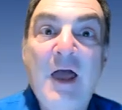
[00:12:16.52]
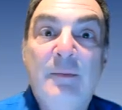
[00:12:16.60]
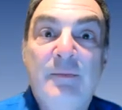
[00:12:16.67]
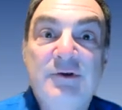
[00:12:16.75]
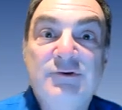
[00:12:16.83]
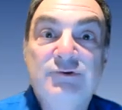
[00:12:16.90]

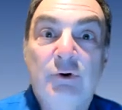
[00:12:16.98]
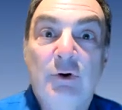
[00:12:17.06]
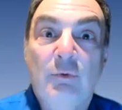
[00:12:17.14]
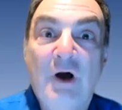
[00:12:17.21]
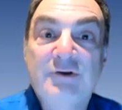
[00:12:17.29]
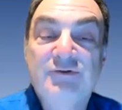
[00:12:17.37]
Be sure to
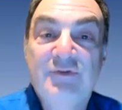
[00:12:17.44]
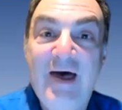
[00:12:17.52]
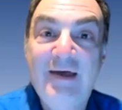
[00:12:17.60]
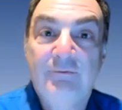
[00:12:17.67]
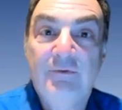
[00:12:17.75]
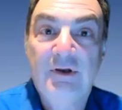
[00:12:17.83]
watch
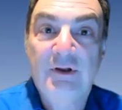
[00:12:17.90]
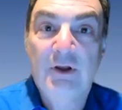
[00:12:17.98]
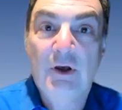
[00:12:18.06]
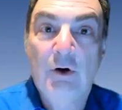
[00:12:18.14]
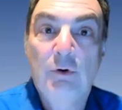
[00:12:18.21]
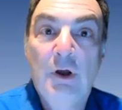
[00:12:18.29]
that
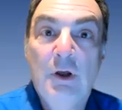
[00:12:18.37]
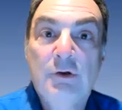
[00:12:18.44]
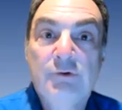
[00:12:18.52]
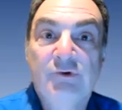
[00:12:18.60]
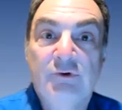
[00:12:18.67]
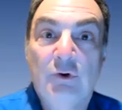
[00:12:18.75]
video
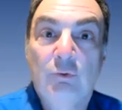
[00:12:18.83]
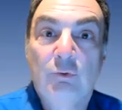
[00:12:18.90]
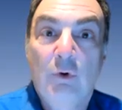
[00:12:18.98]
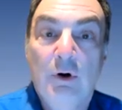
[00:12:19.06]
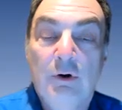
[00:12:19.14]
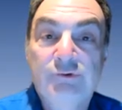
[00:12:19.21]
so your
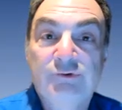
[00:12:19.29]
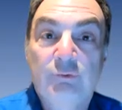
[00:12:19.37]
words